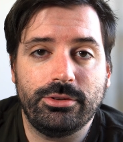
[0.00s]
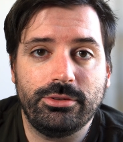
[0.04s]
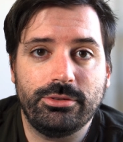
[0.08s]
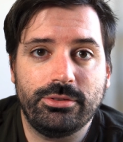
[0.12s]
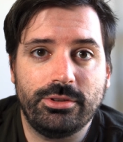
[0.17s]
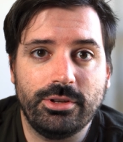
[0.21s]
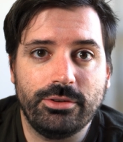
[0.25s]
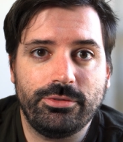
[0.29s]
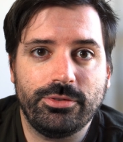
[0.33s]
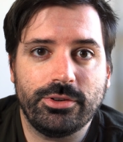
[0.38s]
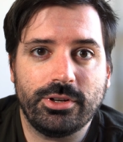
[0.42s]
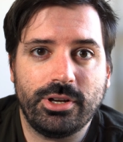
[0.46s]
these
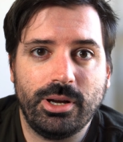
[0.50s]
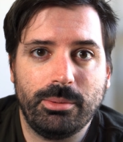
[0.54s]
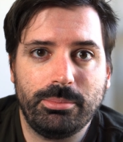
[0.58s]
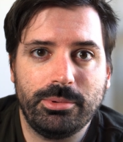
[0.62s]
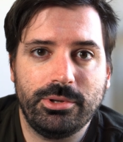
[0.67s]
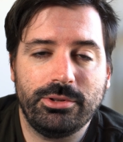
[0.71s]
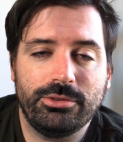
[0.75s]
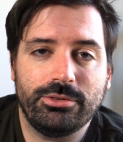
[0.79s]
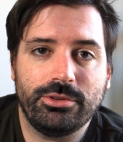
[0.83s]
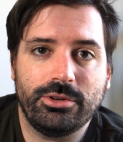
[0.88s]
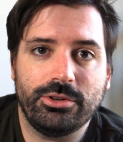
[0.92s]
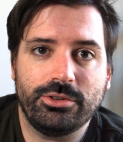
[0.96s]
different
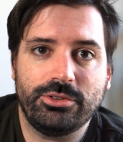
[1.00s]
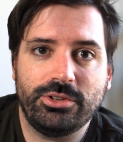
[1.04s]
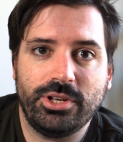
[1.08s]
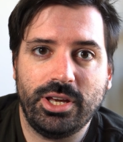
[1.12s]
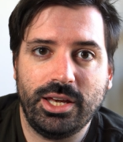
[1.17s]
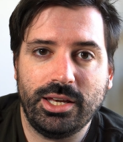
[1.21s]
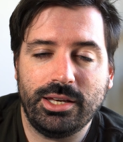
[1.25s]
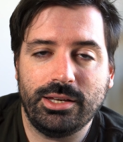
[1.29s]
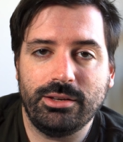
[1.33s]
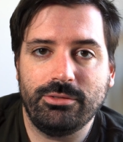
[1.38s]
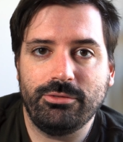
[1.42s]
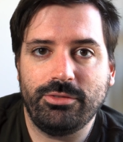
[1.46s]
companies that are
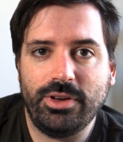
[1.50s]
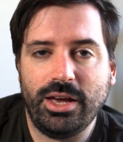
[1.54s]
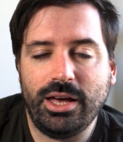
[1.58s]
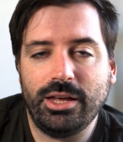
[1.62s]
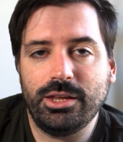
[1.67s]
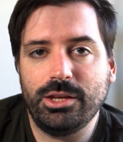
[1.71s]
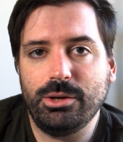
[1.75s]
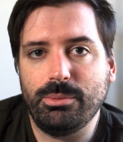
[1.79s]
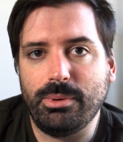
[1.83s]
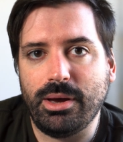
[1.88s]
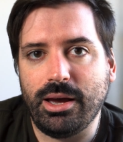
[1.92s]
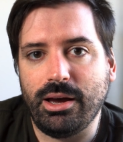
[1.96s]
taking
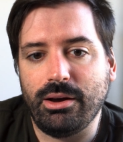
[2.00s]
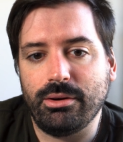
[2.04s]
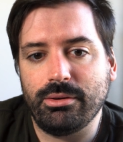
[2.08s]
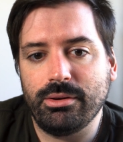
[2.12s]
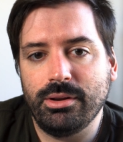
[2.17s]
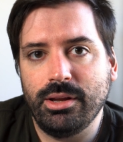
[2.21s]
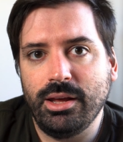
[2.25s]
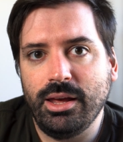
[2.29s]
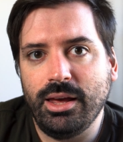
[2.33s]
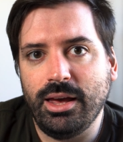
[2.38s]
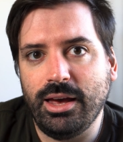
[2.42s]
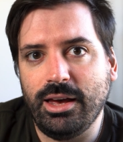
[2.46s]
value
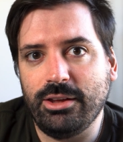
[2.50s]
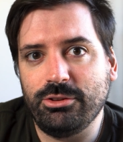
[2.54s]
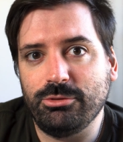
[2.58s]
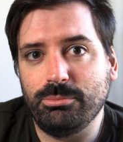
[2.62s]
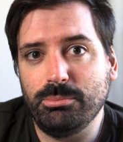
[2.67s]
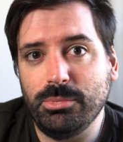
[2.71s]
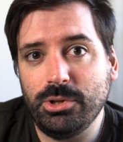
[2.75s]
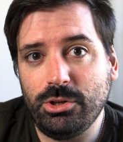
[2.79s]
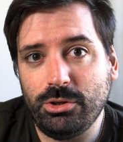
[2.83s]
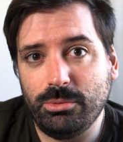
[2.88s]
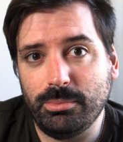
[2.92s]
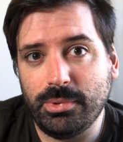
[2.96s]
out as
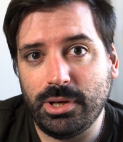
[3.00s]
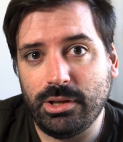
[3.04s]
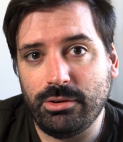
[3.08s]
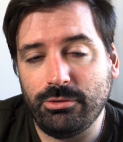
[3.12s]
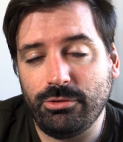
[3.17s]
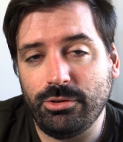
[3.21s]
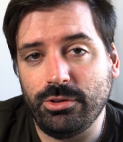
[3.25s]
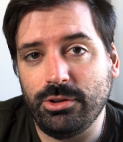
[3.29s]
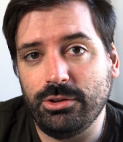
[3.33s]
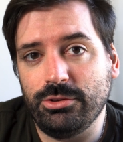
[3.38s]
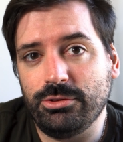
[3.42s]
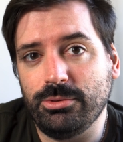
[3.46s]
middlemen
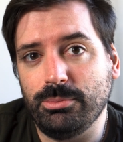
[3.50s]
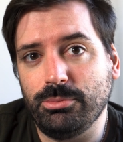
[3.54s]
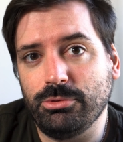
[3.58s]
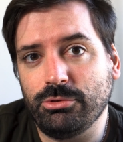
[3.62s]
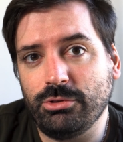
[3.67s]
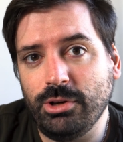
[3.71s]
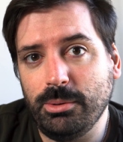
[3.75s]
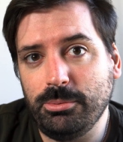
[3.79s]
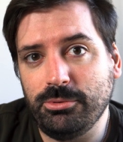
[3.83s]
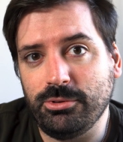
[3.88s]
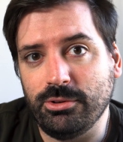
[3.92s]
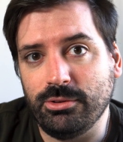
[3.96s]
for these
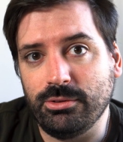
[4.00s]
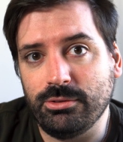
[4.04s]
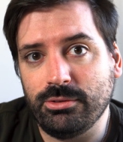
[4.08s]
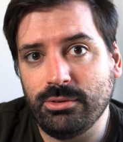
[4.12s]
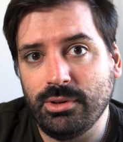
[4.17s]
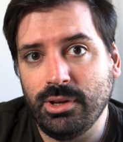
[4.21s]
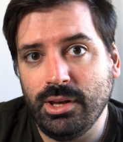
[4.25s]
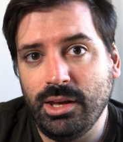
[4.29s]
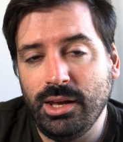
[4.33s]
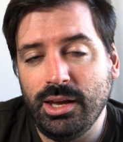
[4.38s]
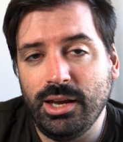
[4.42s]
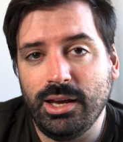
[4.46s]

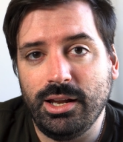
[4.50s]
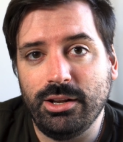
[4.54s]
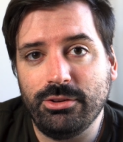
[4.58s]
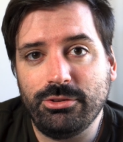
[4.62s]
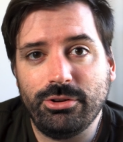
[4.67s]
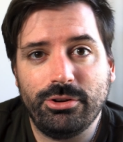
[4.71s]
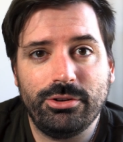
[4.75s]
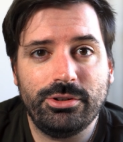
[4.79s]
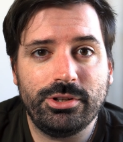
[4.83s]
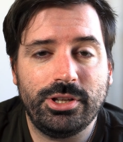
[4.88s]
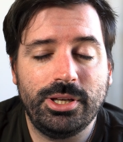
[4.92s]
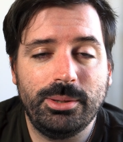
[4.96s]
subscriptions, and
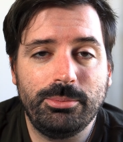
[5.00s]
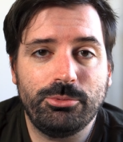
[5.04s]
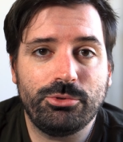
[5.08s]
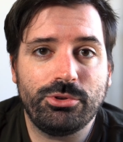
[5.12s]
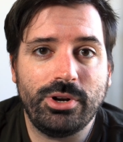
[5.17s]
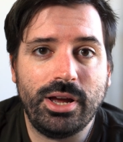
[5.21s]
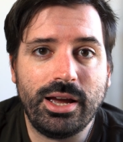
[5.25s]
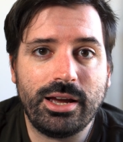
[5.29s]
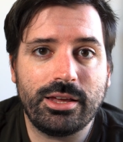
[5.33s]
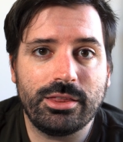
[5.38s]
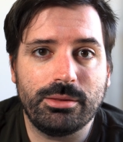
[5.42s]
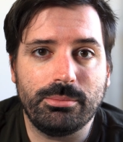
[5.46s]
it's hard to keep
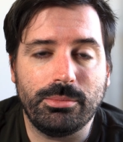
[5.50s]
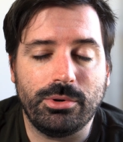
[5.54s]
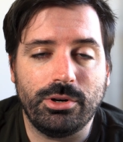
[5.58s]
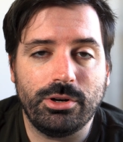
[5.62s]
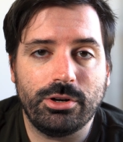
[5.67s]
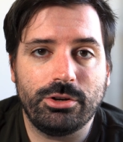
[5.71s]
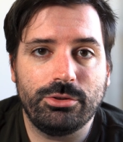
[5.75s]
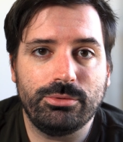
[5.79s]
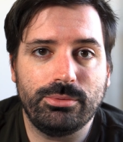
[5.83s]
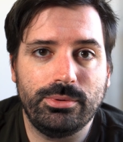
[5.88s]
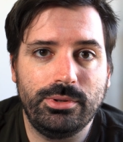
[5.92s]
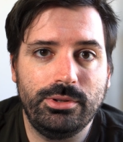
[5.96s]
track of them
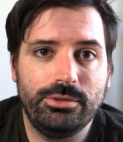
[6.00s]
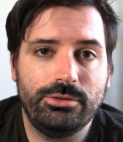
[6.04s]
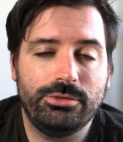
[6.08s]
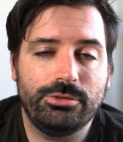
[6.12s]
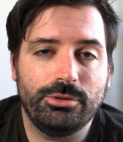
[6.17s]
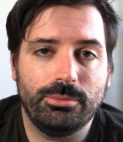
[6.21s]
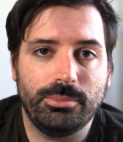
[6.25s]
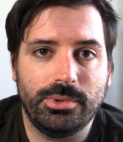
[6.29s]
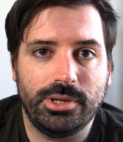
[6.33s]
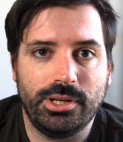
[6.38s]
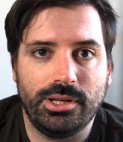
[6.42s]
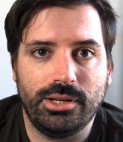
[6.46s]
all because we use
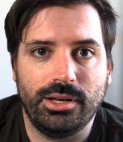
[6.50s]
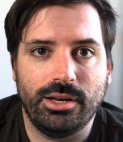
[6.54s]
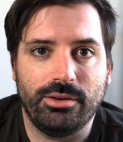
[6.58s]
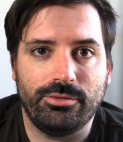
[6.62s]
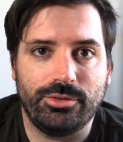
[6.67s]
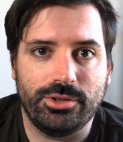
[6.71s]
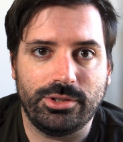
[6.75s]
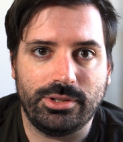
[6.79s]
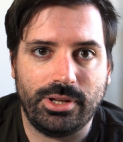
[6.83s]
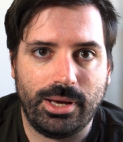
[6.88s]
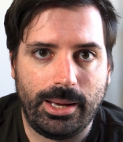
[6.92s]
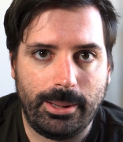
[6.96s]
so many
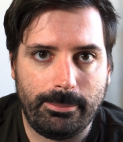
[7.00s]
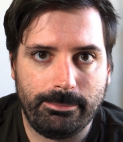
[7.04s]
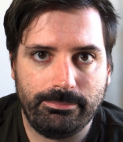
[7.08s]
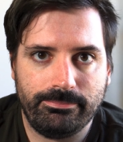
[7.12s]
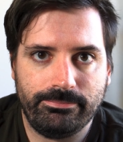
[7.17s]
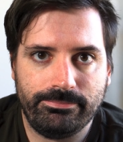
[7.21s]
every day.